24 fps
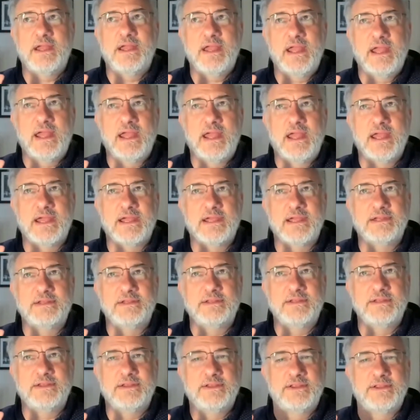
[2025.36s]

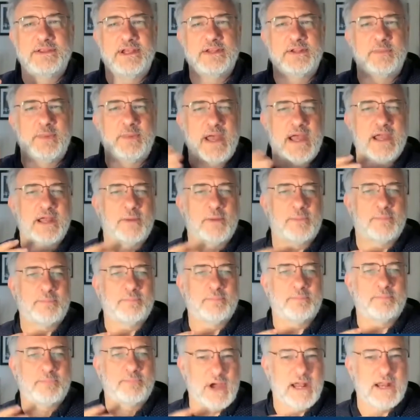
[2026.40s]
And then the backup
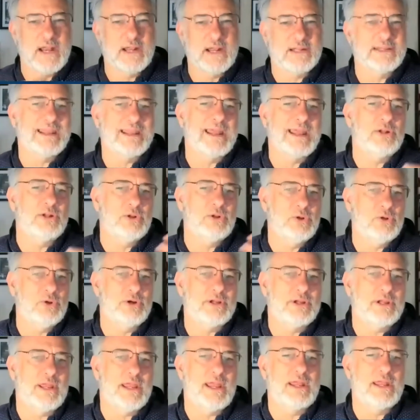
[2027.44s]
product can
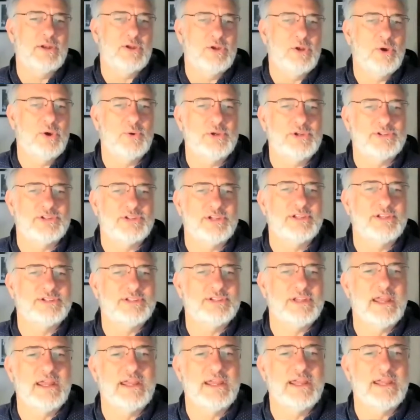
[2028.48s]
look and notice and
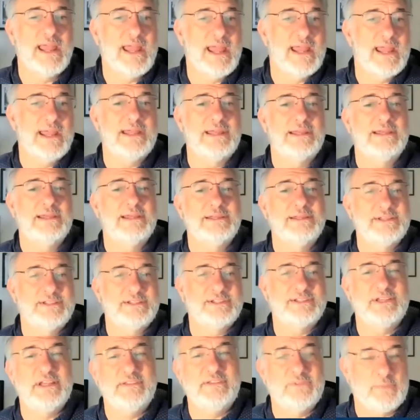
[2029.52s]
say, hey,
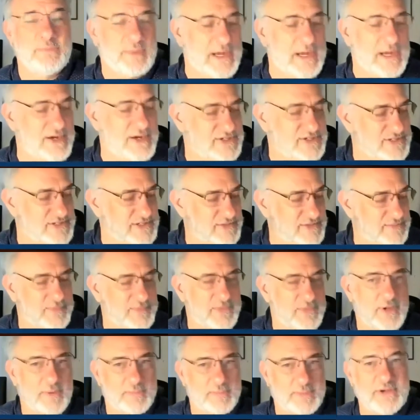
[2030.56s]
Steve appears to
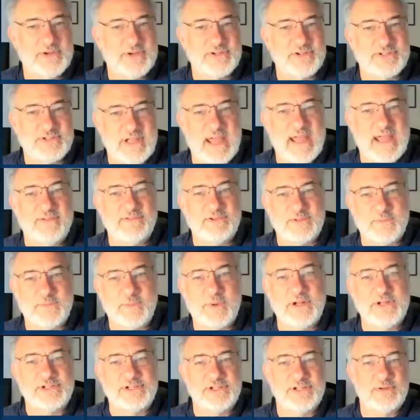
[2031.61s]
appears to have a
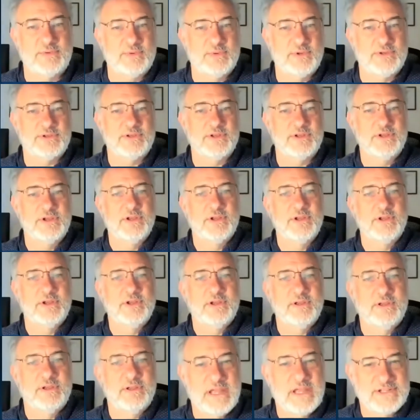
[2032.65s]
spreadsheet with
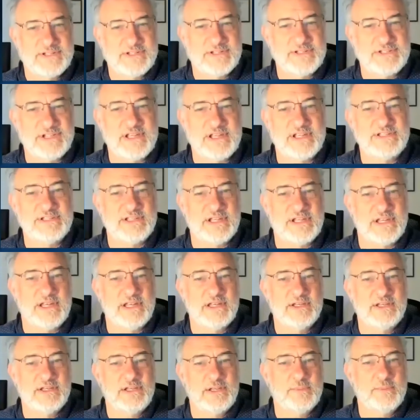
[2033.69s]
SSNs in
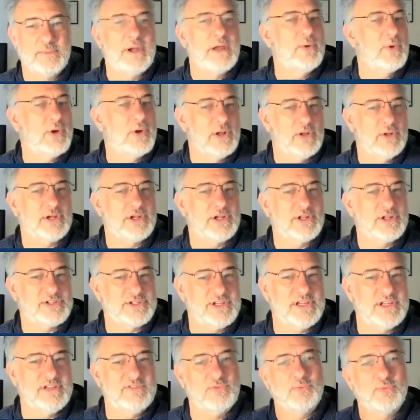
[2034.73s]
it. You might want to look at
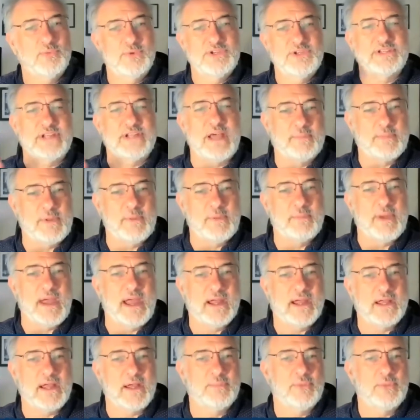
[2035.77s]
Steve. We stopped the
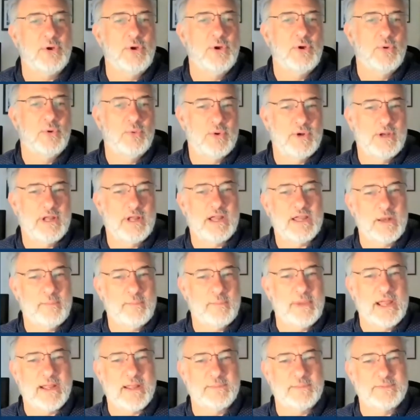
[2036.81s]
backup. We're not going to
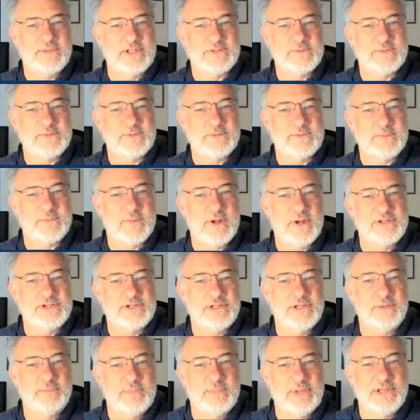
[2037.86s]
back up that
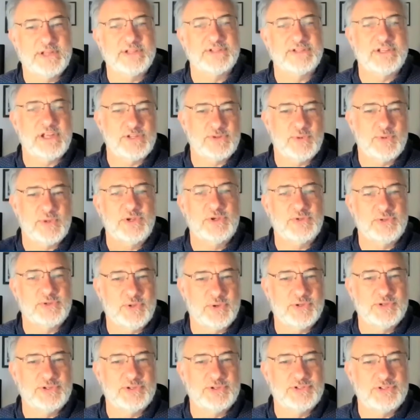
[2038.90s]
spreadsheet because that's what you
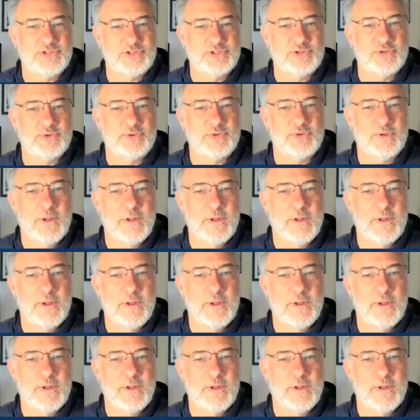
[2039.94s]
told us to do.